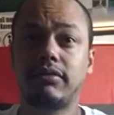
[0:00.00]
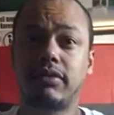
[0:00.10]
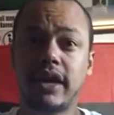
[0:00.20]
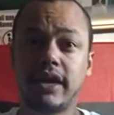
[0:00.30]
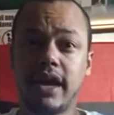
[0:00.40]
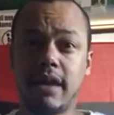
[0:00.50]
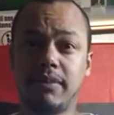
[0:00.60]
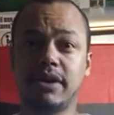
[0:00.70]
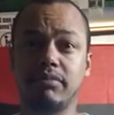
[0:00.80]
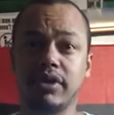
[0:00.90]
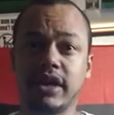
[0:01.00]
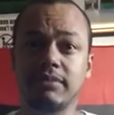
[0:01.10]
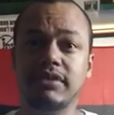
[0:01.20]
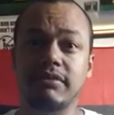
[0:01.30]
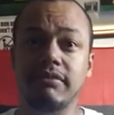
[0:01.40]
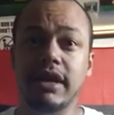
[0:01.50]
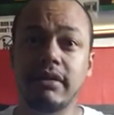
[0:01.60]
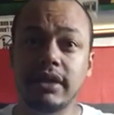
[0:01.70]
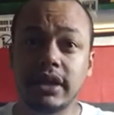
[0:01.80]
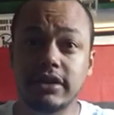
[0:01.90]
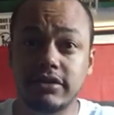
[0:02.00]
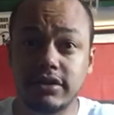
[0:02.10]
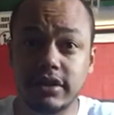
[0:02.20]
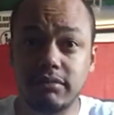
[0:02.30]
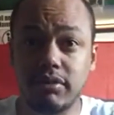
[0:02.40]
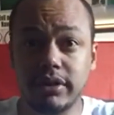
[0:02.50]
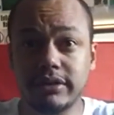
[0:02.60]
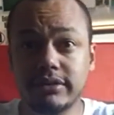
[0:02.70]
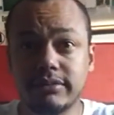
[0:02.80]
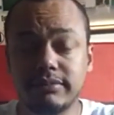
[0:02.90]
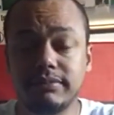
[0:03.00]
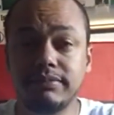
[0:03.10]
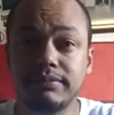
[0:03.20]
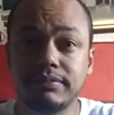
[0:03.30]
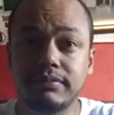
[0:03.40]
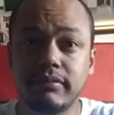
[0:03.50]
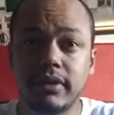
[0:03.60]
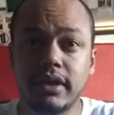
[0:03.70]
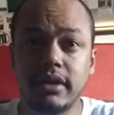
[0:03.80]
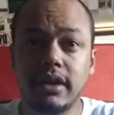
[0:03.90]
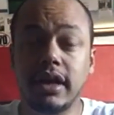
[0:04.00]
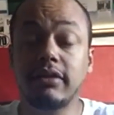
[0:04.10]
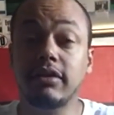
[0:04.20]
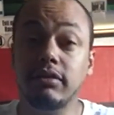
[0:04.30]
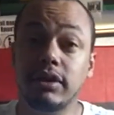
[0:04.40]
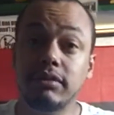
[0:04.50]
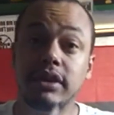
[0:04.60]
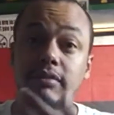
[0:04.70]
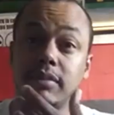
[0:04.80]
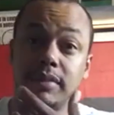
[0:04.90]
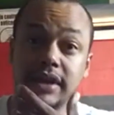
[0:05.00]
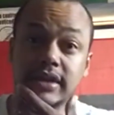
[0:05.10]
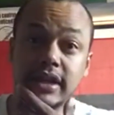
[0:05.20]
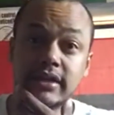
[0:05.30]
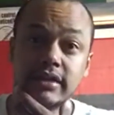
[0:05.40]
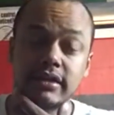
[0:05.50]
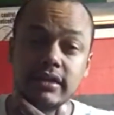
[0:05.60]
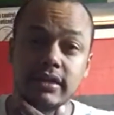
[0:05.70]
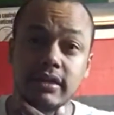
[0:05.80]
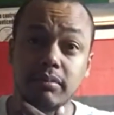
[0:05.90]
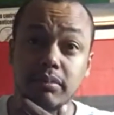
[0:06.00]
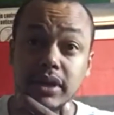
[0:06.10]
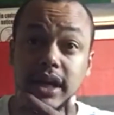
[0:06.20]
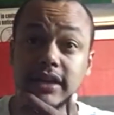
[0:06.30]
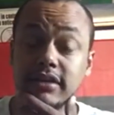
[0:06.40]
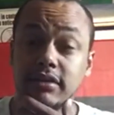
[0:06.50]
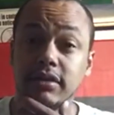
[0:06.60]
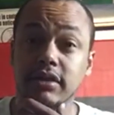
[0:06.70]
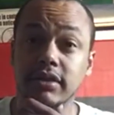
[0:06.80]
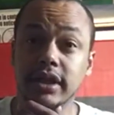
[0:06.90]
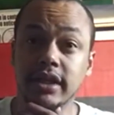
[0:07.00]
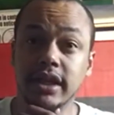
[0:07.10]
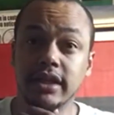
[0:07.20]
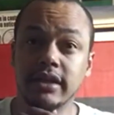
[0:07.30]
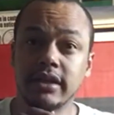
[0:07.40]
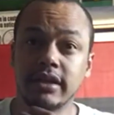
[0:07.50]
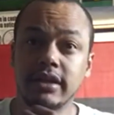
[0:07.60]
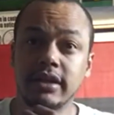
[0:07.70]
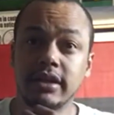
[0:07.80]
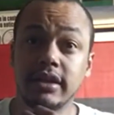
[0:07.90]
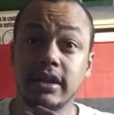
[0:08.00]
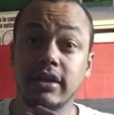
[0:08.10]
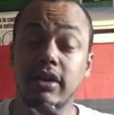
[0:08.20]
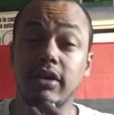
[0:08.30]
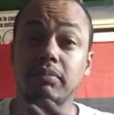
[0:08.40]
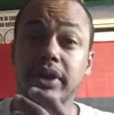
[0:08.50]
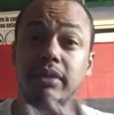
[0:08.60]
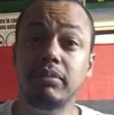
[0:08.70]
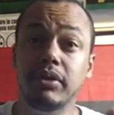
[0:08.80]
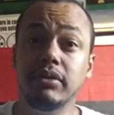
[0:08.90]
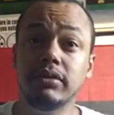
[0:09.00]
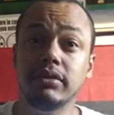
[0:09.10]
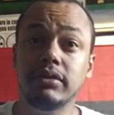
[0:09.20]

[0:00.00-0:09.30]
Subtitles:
they happen to bring up some very interesting points. I don't agree with them about that, but I do agree that there are people